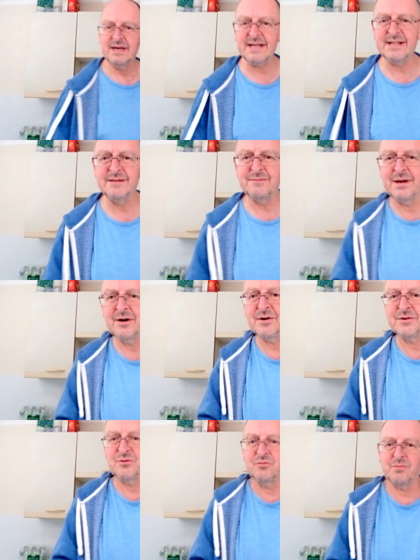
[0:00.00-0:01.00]
hidden
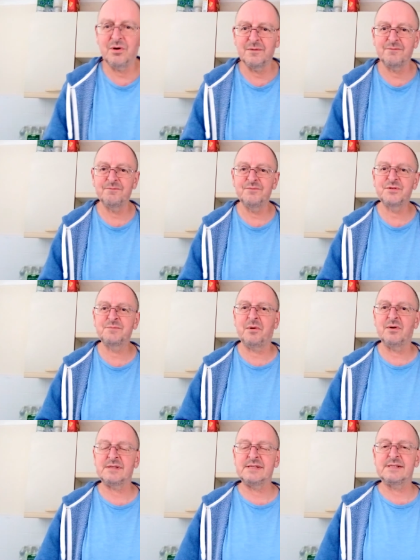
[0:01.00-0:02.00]
behind all my
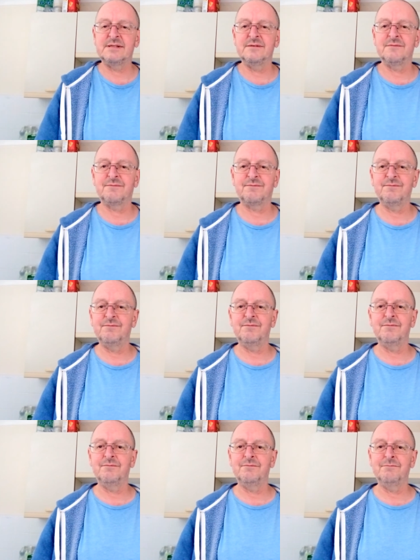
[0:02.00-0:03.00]
spices
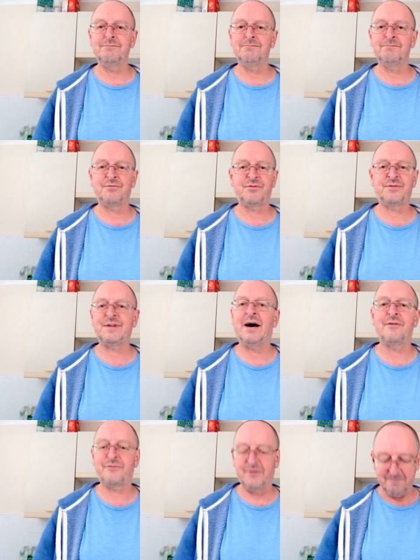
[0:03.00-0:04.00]
and
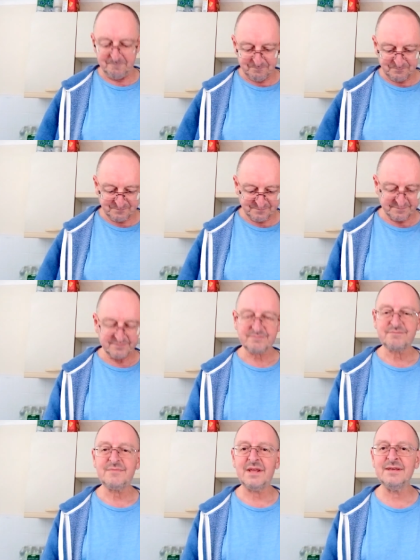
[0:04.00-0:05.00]
stuff.
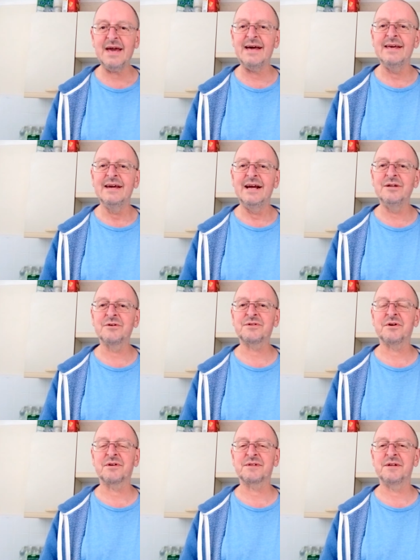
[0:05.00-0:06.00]
Yeah, it
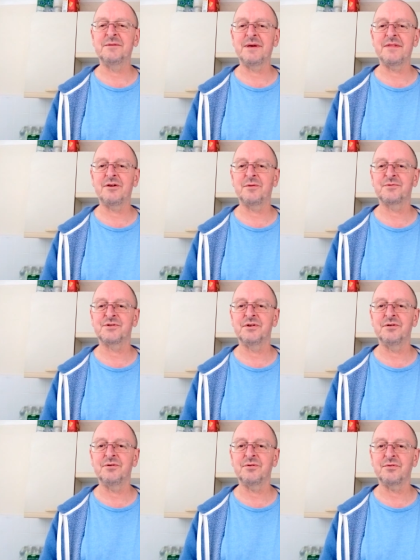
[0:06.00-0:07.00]
looks like it's going to be the lobster
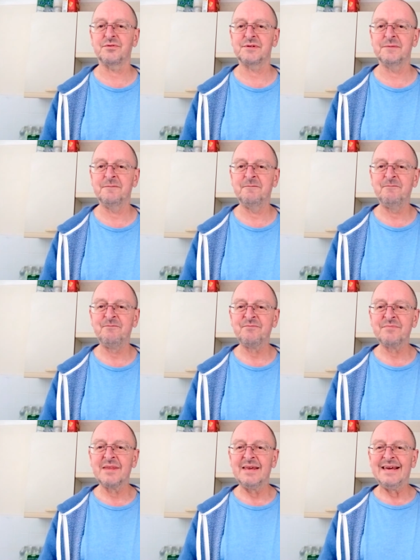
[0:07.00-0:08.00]
noodles.
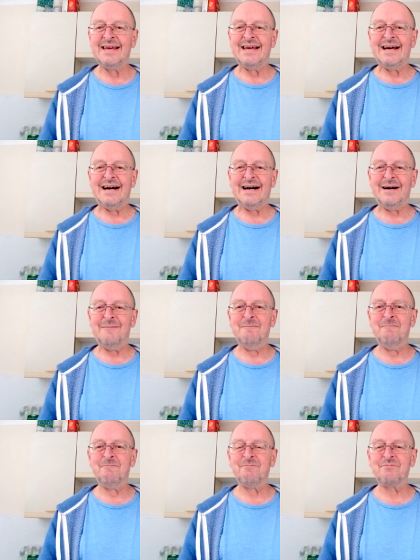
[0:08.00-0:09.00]

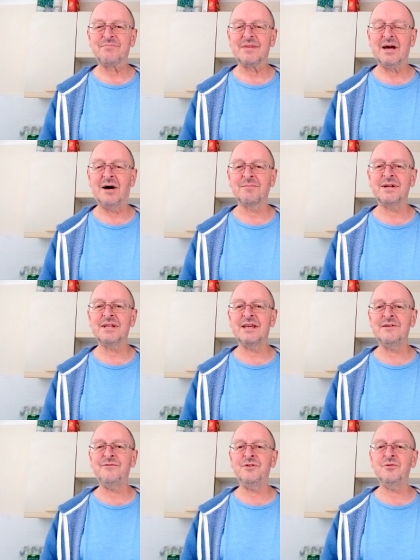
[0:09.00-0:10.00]
I'm going to
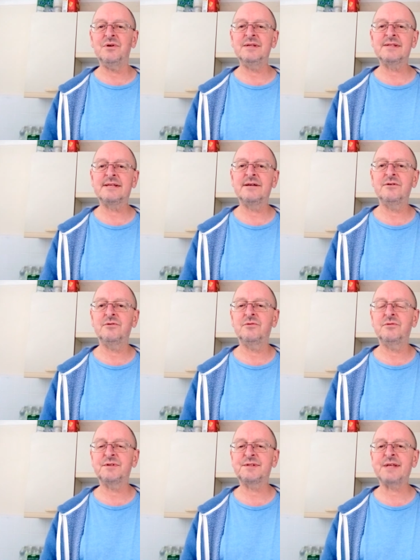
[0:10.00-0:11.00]
give you
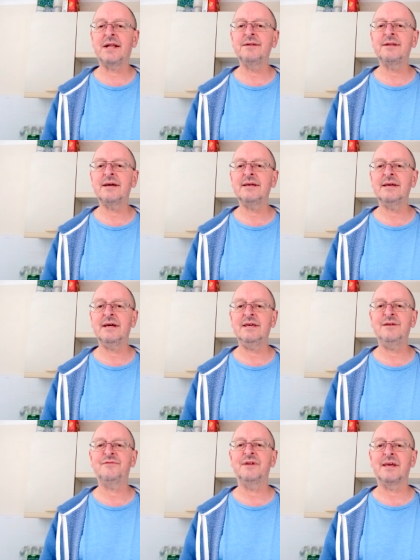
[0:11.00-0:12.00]
until Sunday
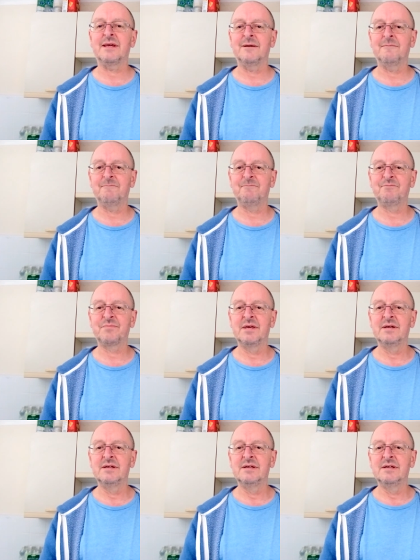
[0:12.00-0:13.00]
evening.
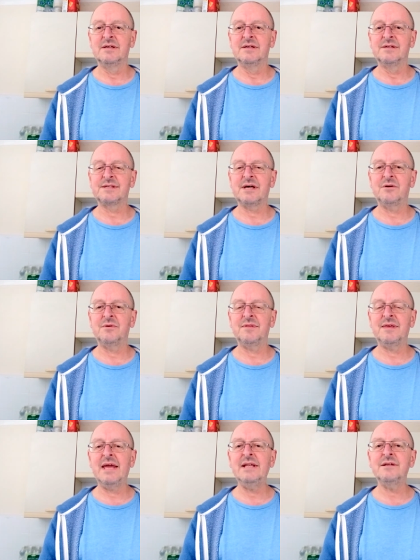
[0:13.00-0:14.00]
So at
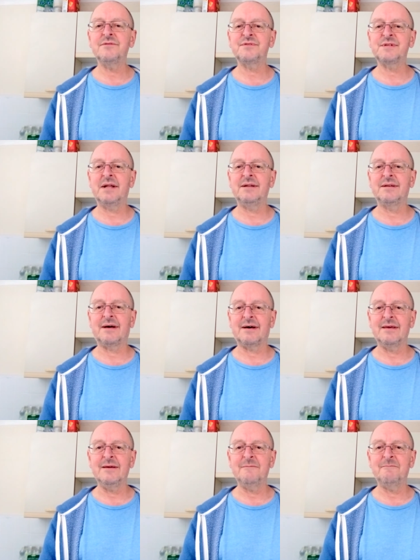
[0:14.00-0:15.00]
the end of
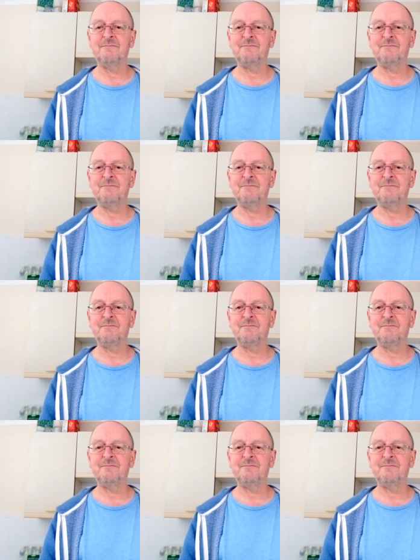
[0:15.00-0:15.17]
Sunday,